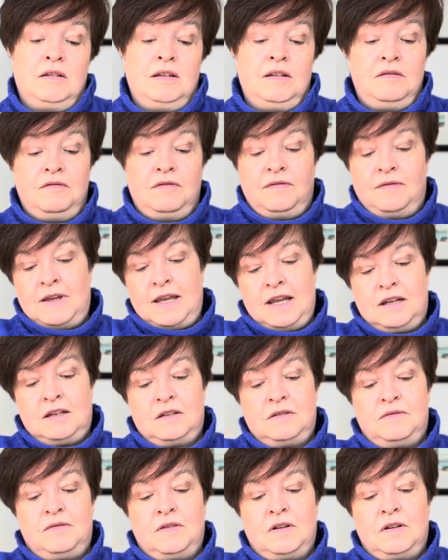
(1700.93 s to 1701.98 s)
In
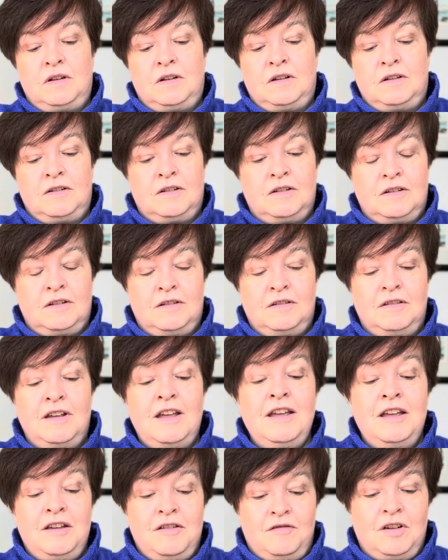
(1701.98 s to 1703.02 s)
fact, the
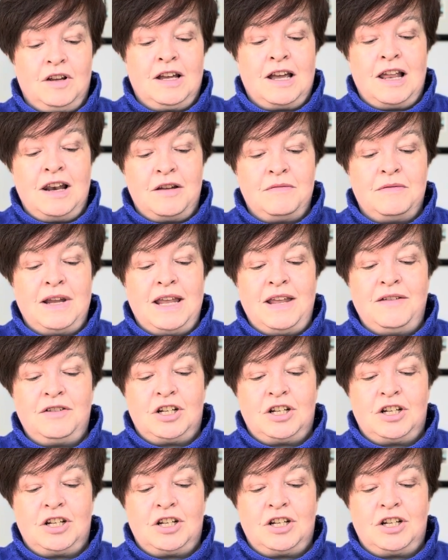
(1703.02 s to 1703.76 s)
colorway,